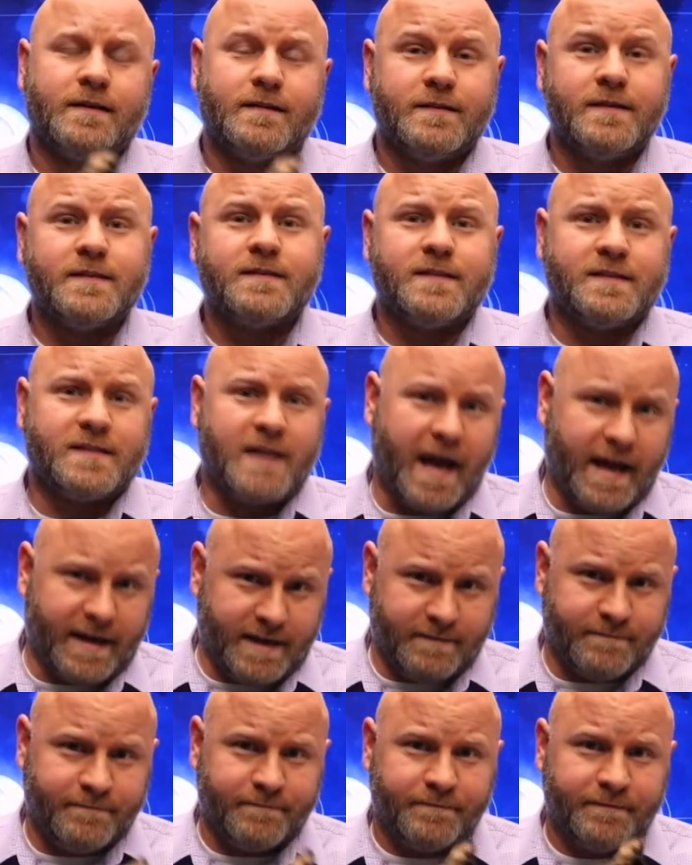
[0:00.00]
This is
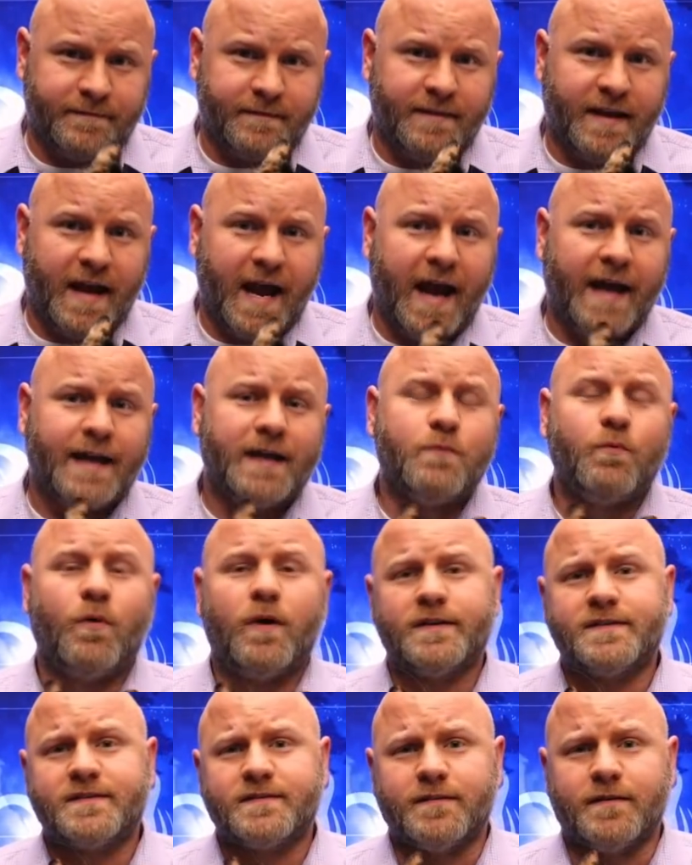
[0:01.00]
Hattie. Hattie
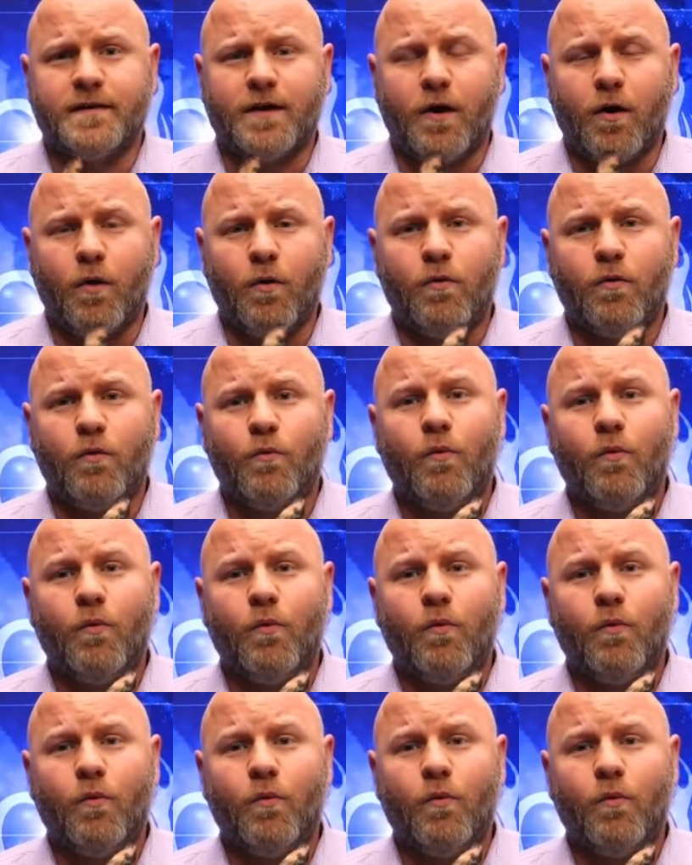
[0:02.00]
wants to know